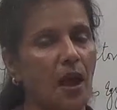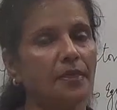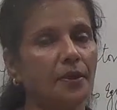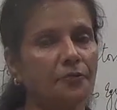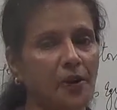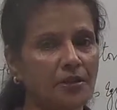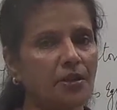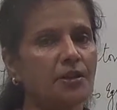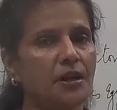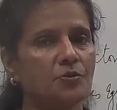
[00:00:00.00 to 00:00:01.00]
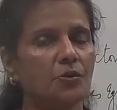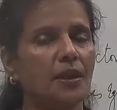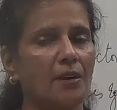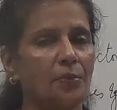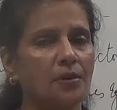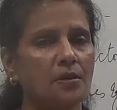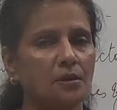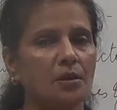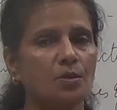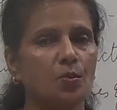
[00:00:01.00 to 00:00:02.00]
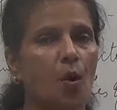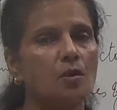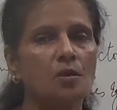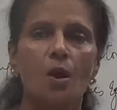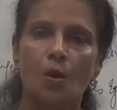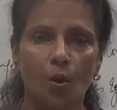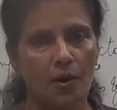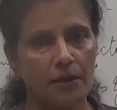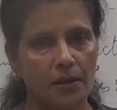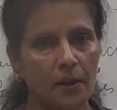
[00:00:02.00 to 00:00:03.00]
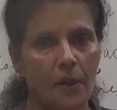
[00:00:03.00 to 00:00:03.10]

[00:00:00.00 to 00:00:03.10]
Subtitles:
and the first industry that we discussed was cotton.